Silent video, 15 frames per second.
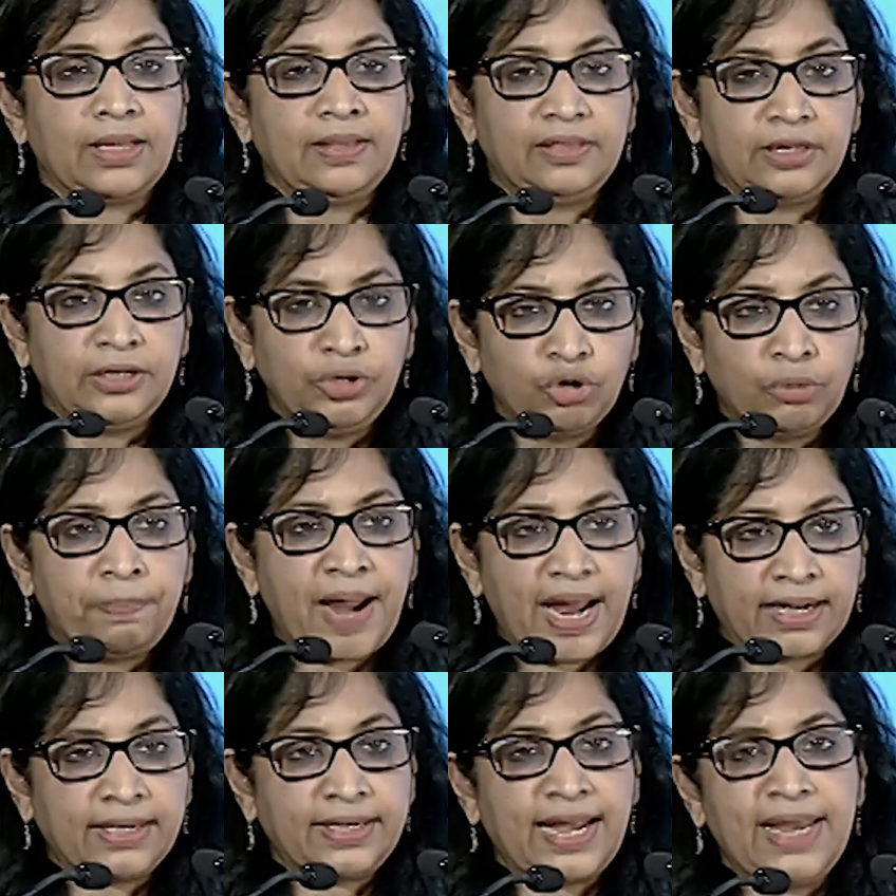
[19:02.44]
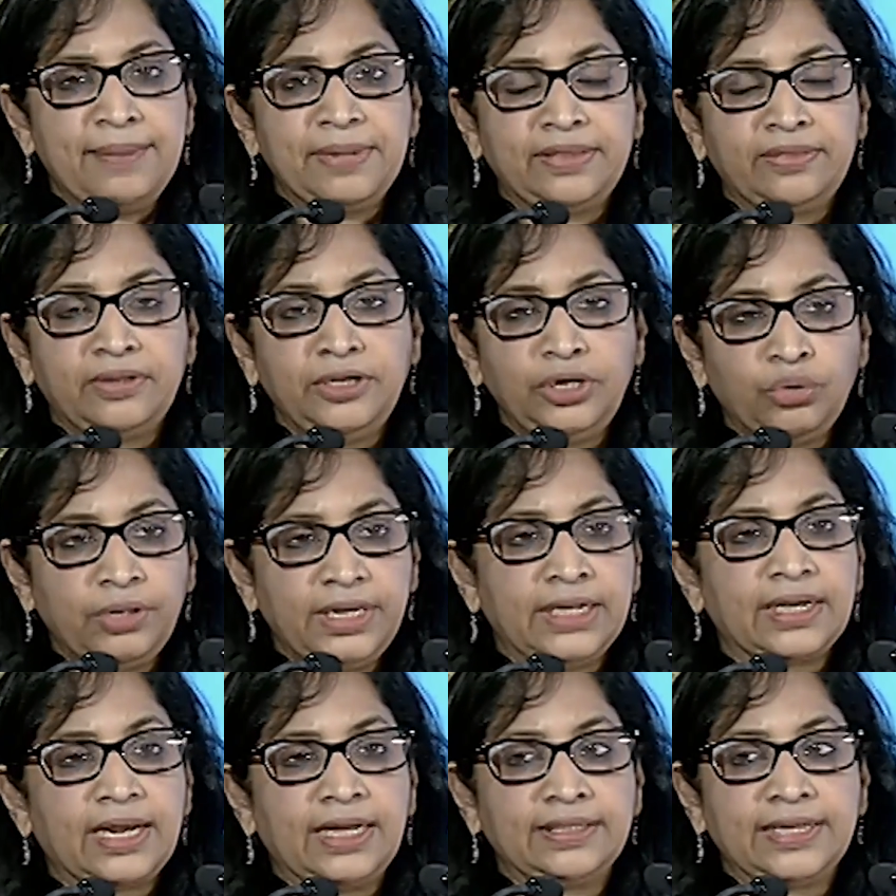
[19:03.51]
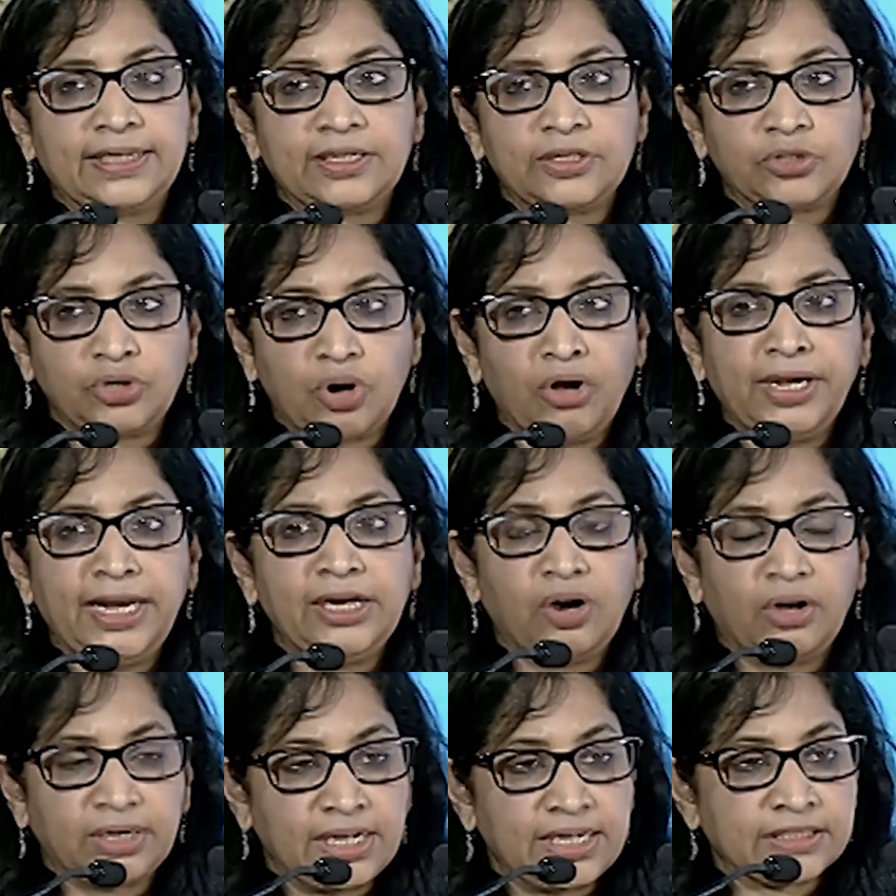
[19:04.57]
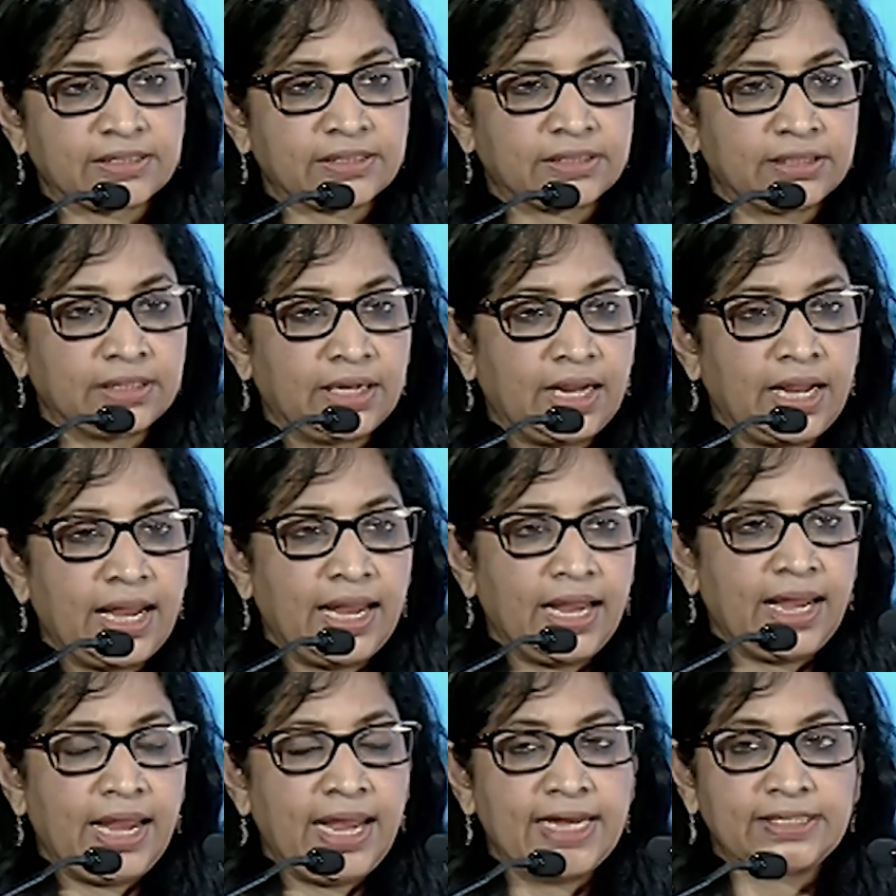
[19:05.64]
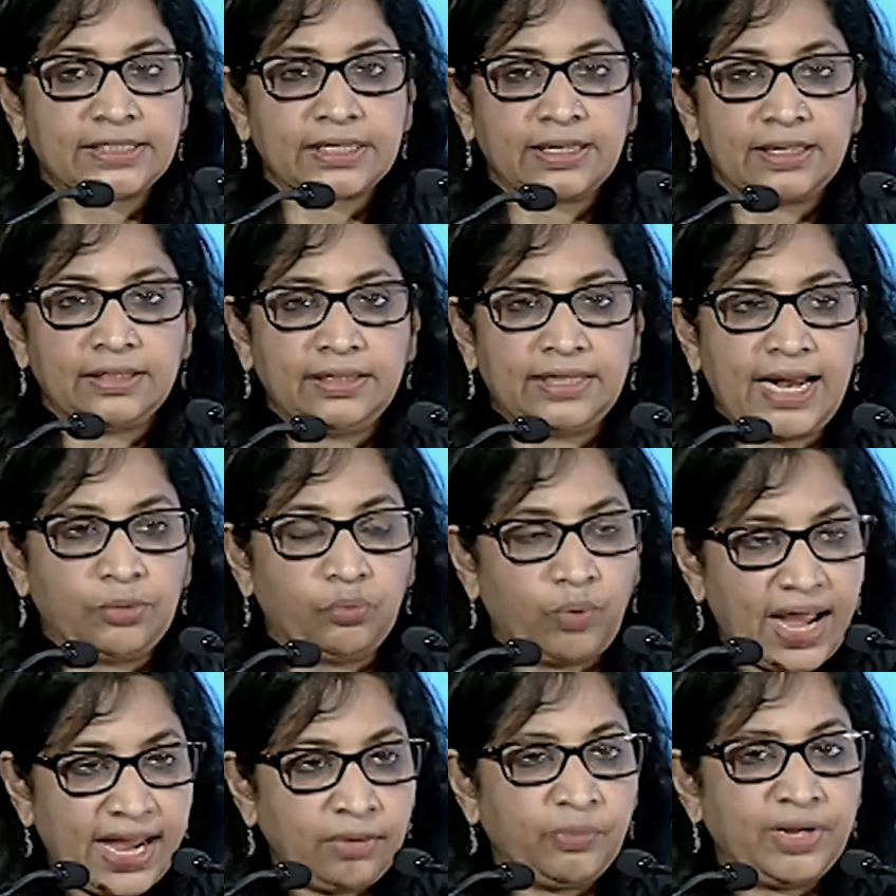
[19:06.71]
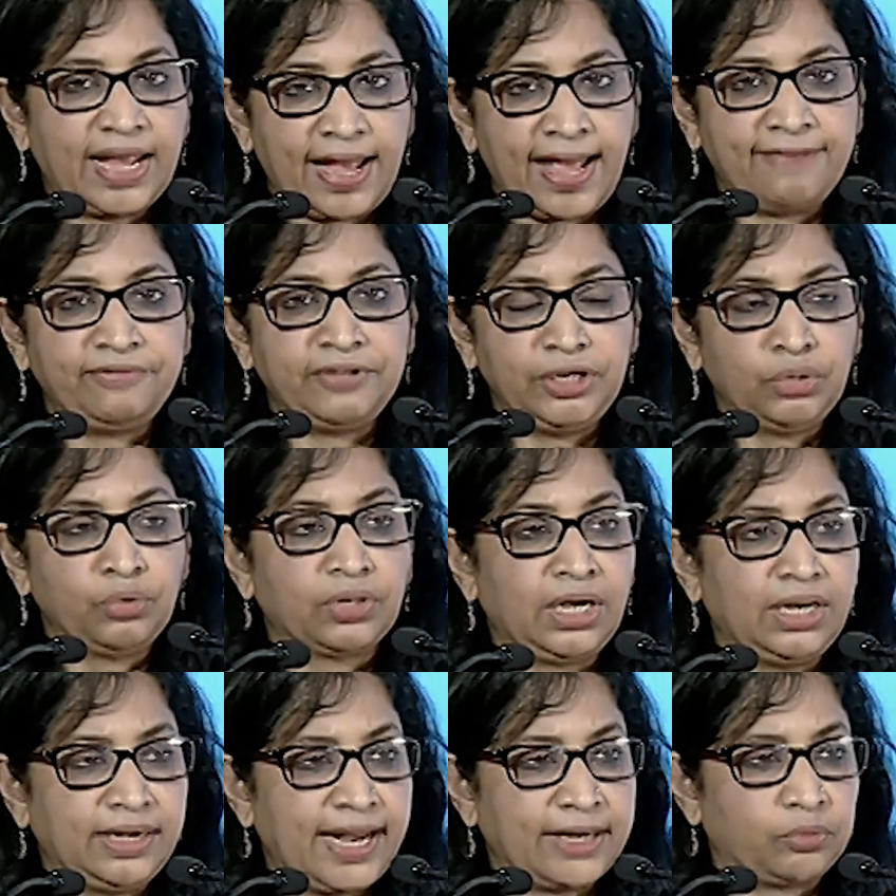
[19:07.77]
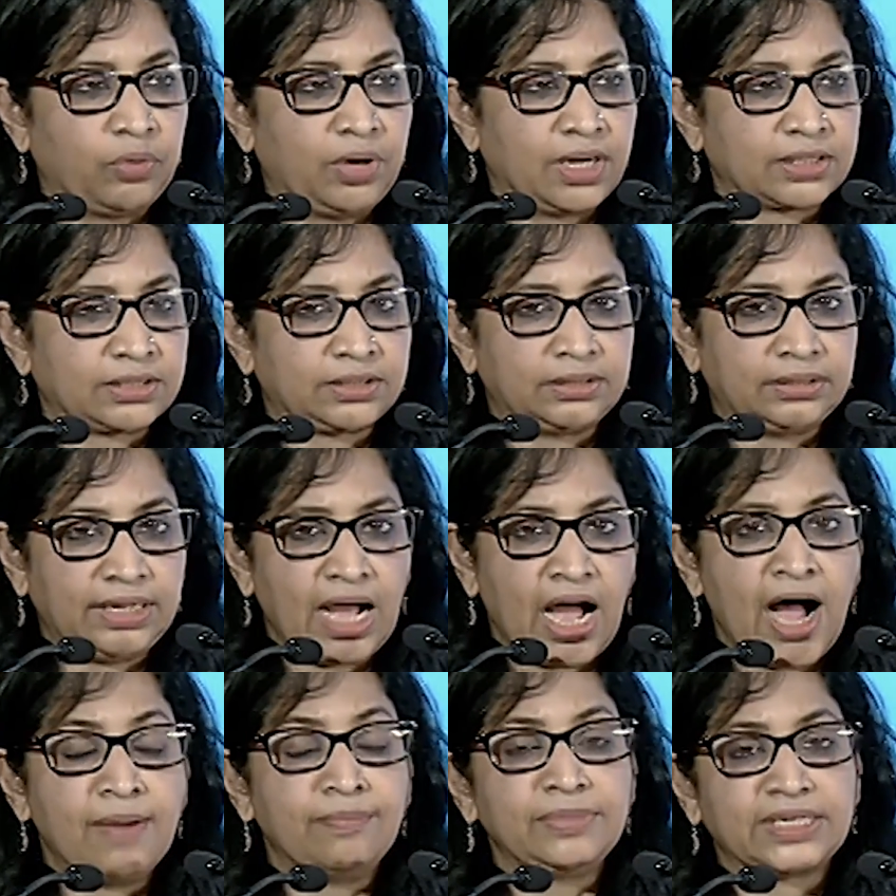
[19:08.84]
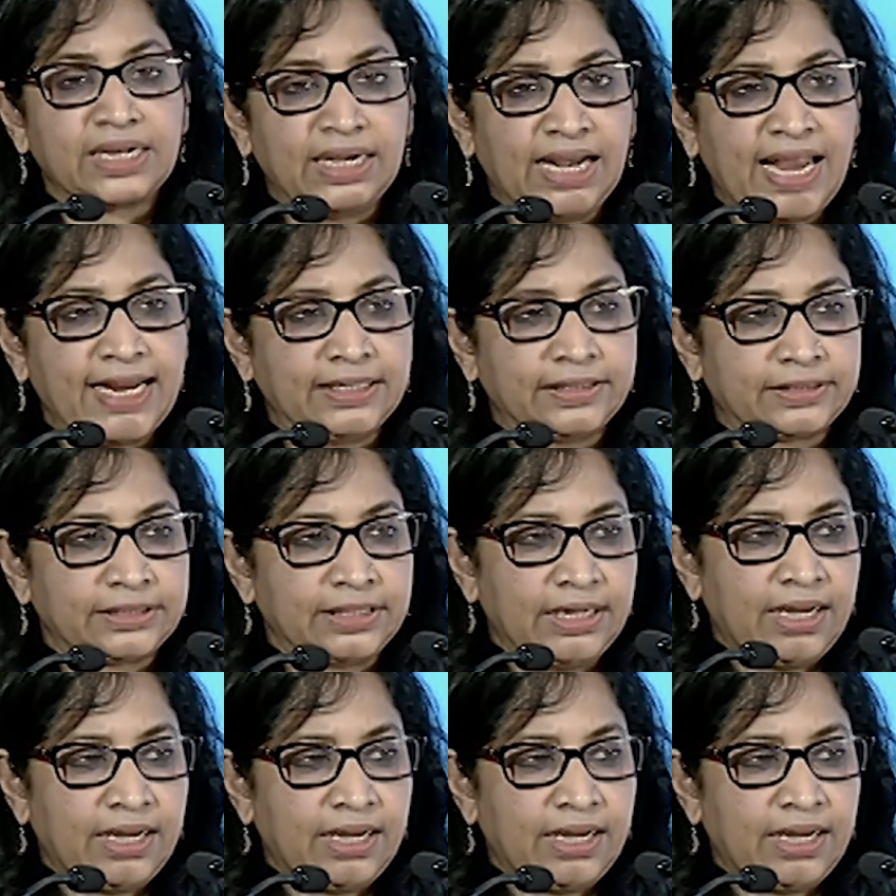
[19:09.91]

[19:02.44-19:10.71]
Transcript: the new paradigm and the new era that is dawning on us is that while we have the neural networks, the arms and legs,